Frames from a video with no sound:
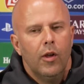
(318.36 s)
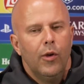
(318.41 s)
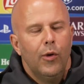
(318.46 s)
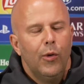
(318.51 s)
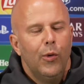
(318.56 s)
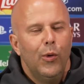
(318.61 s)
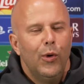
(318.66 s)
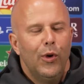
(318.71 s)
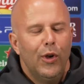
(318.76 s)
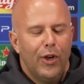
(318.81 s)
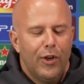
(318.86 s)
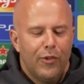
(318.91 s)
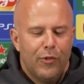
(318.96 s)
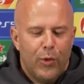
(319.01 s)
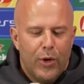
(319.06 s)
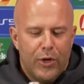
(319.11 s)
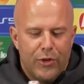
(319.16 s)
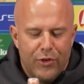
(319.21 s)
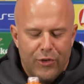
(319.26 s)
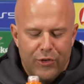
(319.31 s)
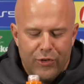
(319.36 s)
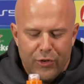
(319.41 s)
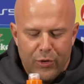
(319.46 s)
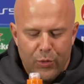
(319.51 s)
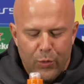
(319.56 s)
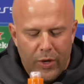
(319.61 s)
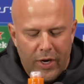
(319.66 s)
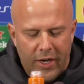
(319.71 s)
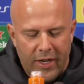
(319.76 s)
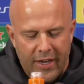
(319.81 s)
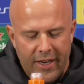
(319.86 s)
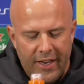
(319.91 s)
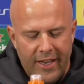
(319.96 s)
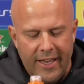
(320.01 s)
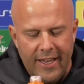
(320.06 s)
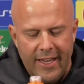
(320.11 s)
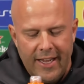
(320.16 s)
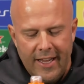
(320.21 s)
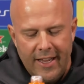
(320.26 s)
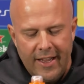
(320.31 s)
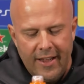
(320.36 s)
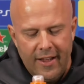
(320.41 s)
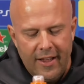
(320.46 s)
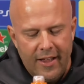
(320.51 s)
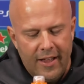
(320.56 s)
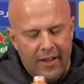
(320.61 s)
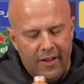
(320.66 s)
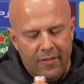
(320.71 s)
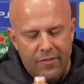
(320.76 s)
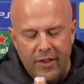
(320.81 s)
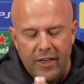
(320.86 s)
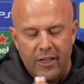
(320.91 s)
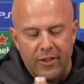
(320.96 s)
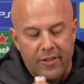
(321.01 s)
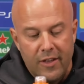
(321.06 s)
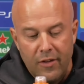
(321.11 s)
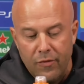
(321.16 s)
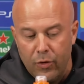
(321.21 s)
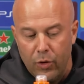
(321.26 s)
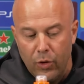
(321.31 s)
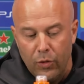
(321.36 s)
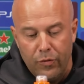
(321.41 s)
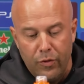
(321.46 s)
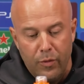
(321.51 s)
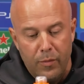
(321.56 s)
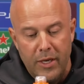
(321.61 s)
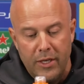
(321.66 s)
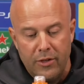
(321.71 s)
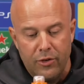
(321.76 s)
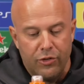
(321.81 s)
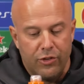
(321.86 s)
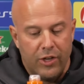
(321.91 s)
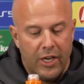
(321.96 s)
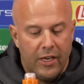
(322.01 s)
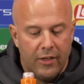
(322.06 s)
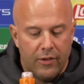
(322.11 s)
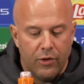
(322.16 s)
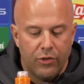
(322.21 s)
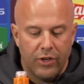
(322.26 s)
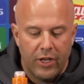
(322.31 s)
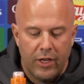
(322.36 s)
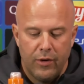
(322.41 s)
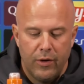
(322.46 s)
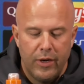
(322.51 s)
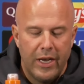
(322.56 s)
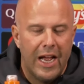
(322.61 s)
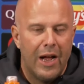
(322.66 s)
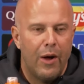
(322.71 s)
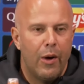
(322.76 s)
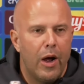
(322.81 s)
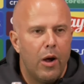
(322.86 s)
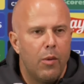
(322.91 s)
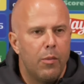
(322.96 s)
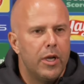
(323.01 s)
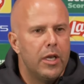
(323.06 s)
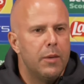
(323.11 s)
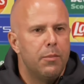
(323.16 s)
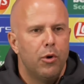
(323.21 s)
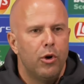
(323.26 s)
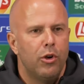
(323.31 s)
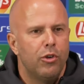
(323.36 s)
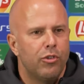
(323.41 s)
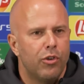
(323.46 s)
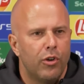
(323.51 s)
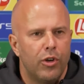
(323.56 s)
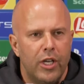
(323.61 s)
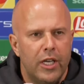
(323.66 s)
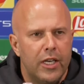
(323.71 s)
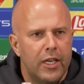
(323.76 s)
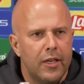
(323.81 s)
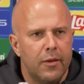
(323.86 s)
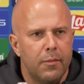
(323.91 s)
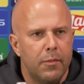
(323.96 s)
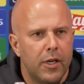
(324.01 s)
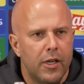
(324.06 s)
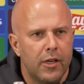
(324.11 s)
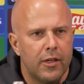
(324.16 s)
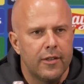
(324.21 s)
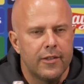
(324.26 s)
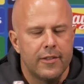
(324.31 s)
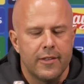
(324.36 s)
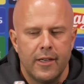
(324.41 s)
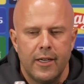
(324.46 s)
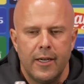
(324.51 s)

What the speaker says: Oh, a lot of questions in one. I think it's difficult for me to say, to tell you now how many points are needed, because